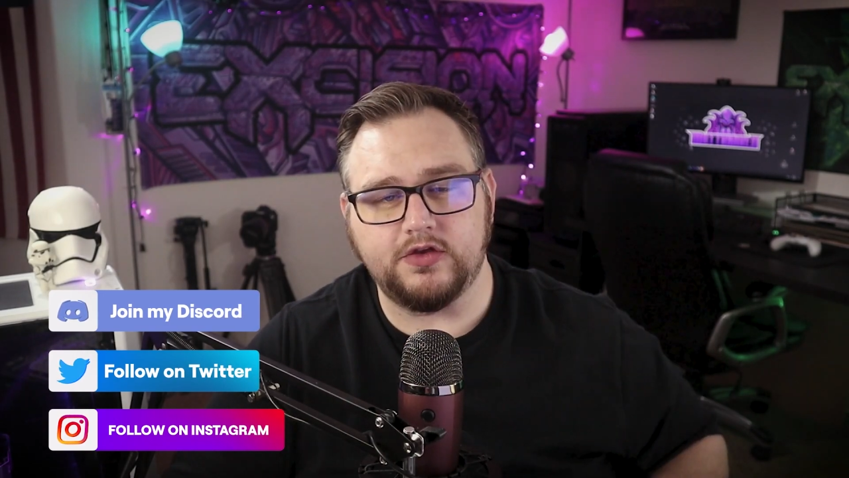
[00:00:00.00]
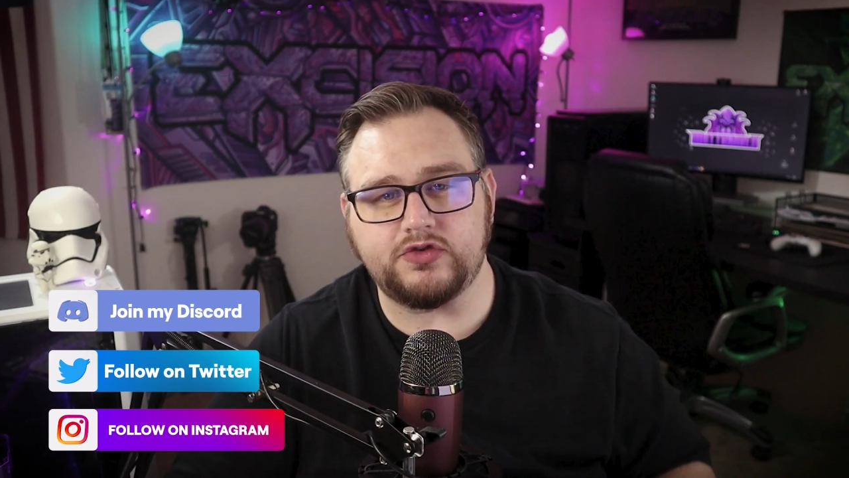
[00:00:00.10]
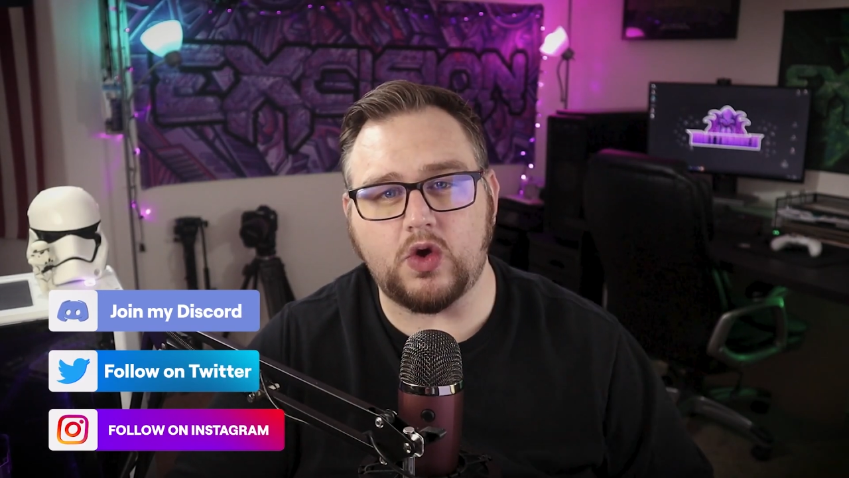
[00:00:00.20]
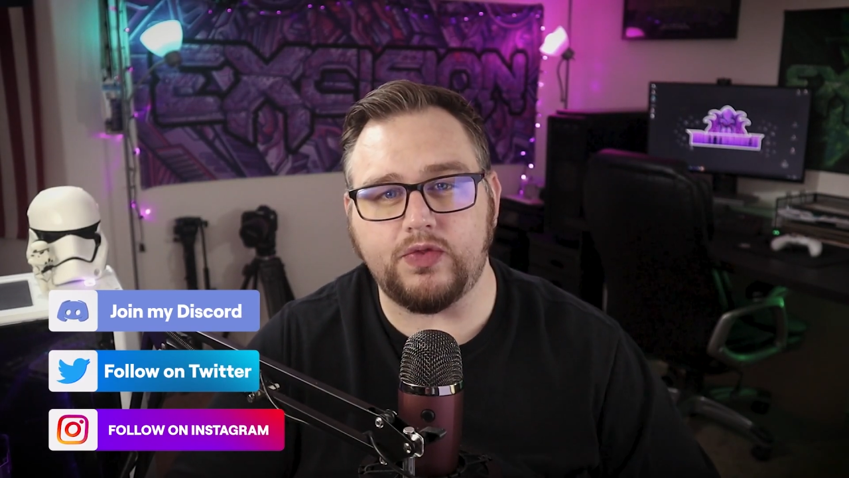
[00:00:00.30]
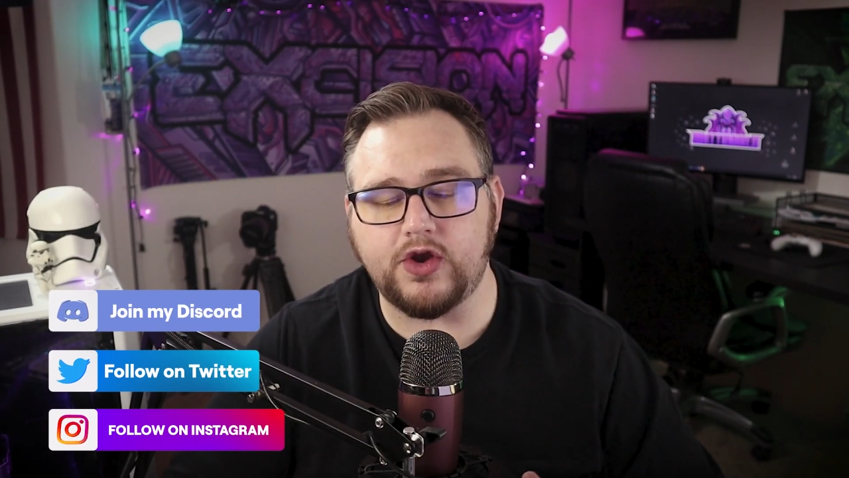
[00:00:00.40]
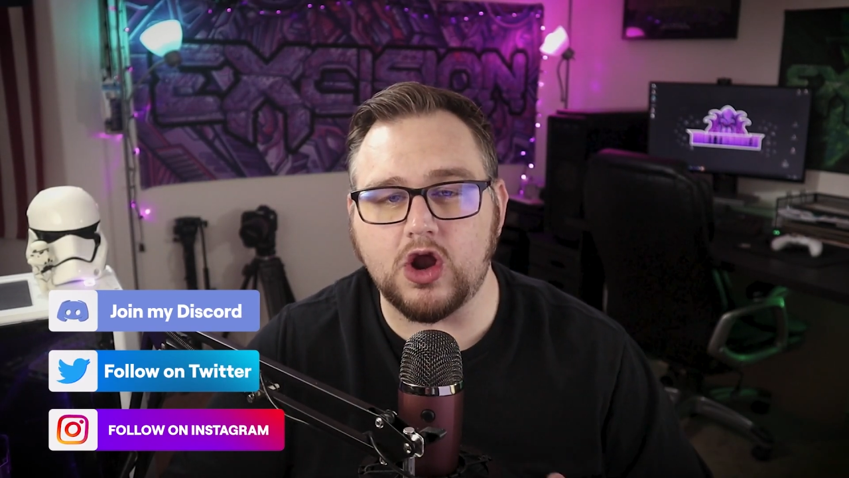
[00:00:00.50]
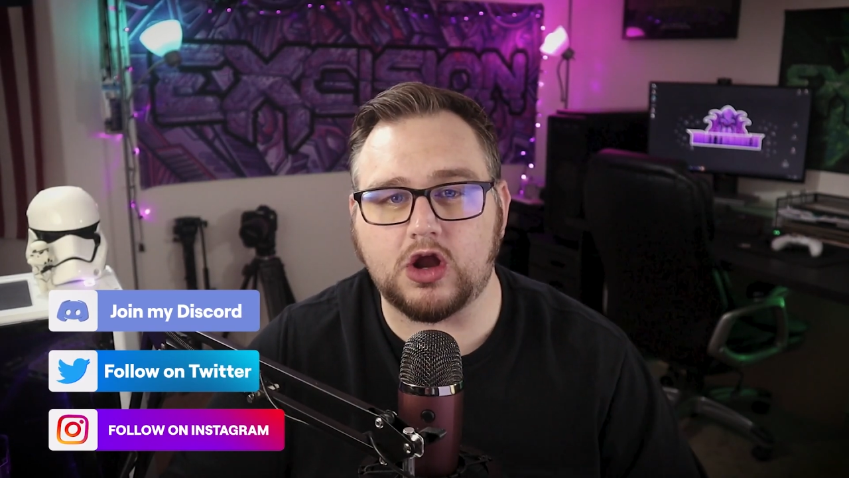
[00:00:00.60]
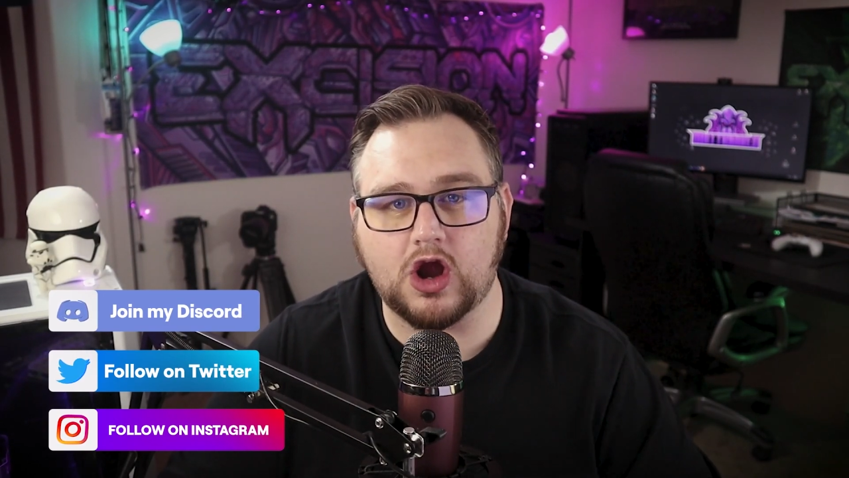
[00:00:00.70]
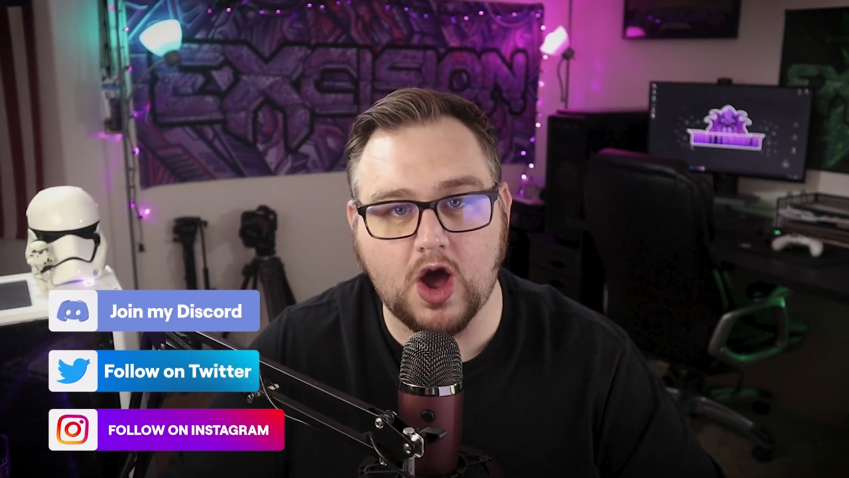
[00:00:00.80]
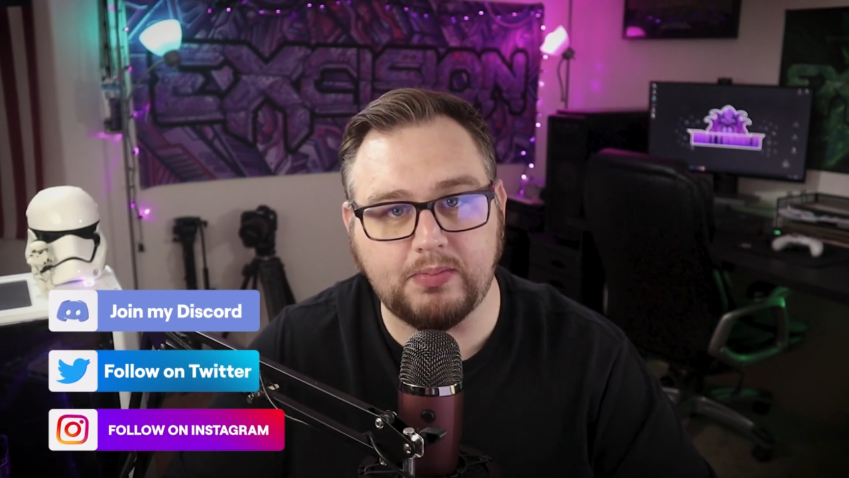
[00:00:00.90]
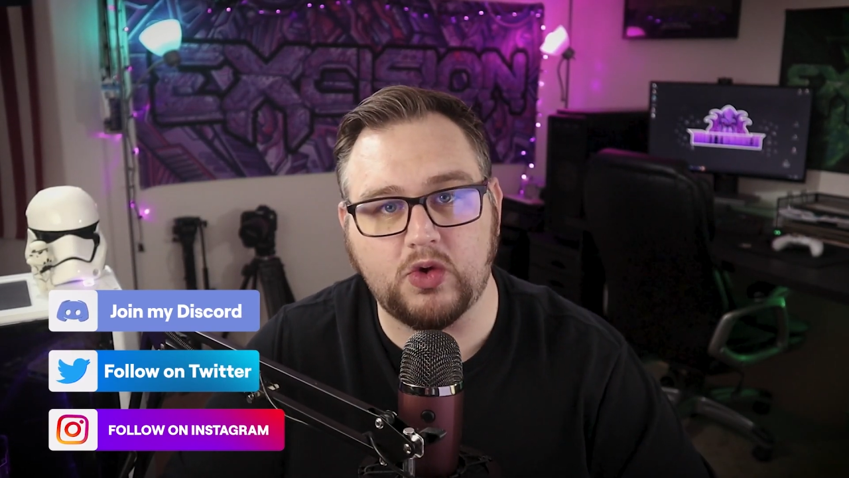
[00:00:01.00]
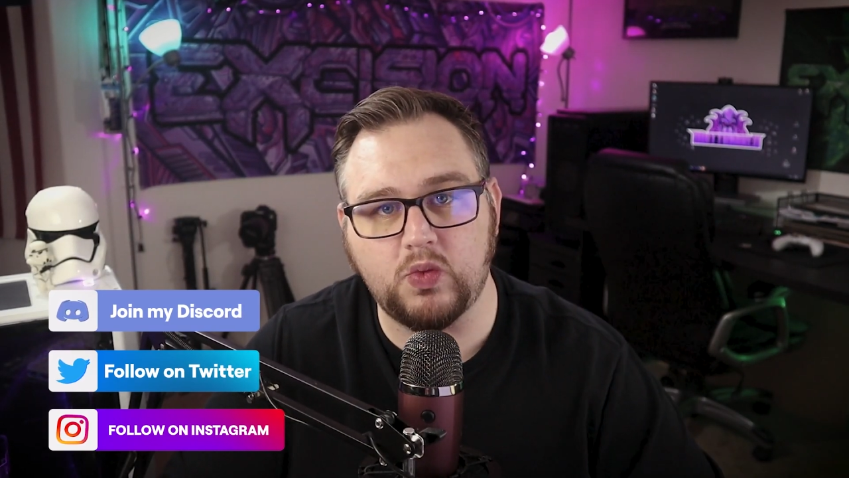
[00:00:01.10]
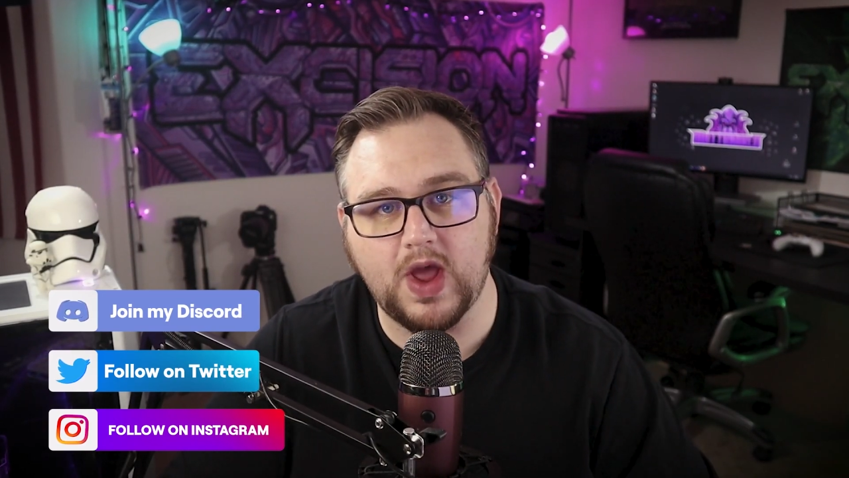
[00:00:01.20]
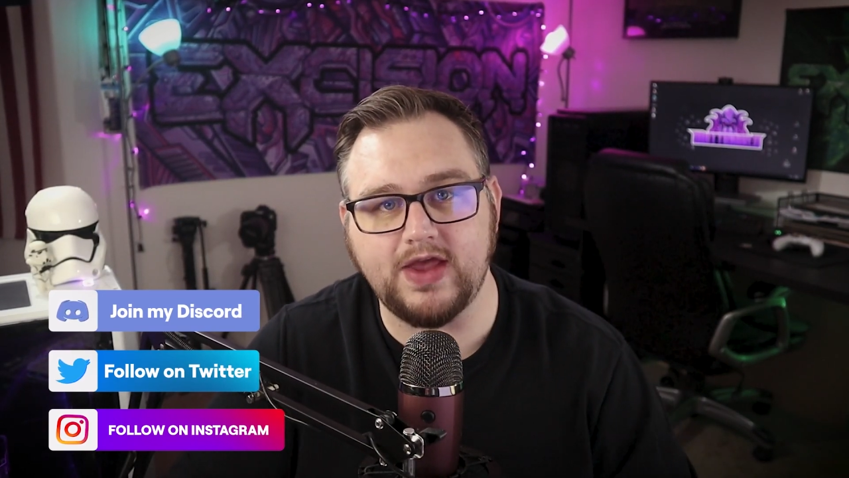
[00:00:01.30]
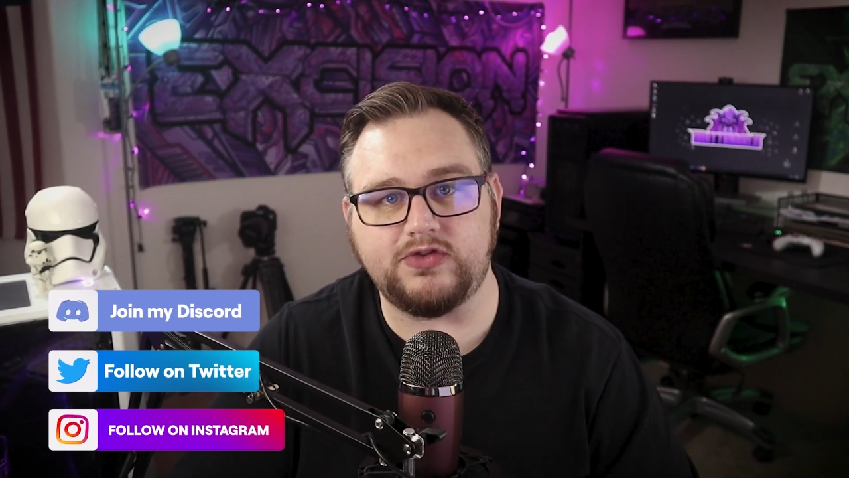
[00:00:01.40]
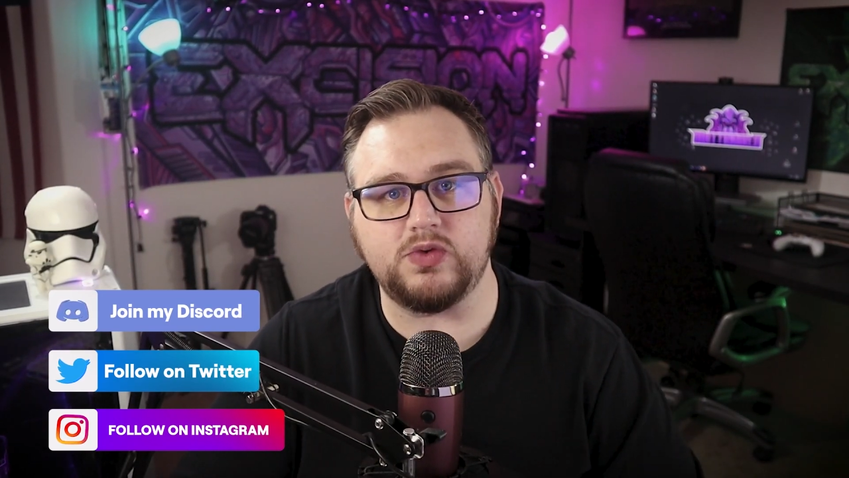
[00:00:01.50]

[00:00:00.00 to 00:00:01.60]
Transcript: So there are a couple ways